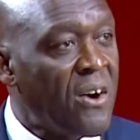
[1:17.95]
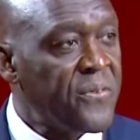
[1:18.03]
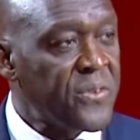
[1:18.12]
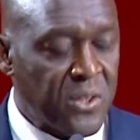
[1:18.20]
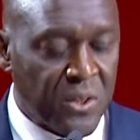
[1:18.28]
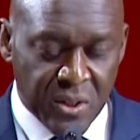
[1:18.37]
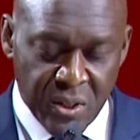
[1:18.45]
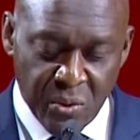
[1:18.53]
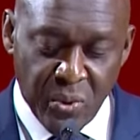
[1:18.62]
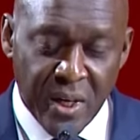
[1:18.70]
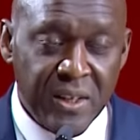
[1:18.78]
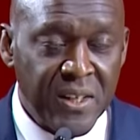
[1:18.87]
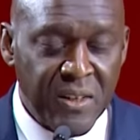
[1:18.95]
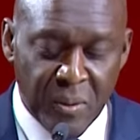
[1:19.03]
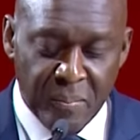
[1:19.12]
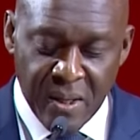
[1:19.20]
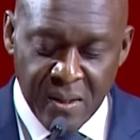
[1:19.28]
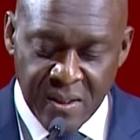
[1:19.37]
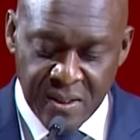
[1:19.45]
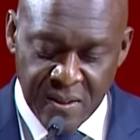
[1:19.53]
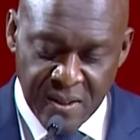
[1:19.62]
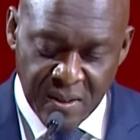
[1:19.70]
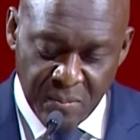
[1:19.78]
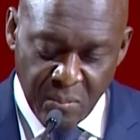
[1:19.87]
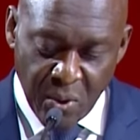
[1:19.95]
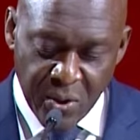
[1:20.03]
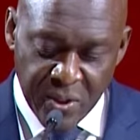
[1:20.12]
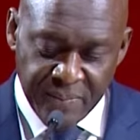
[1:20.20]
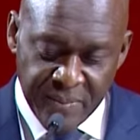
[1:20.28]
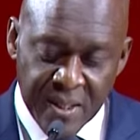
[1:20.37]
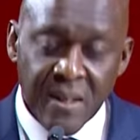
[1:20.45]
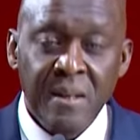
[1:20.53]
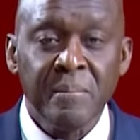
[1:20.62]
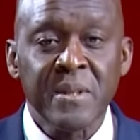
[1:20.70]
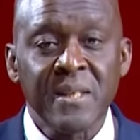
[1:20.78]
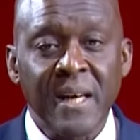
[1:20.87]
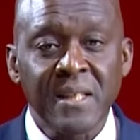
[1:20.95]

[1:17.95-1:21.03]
of the Rwanda Development Board, Mr.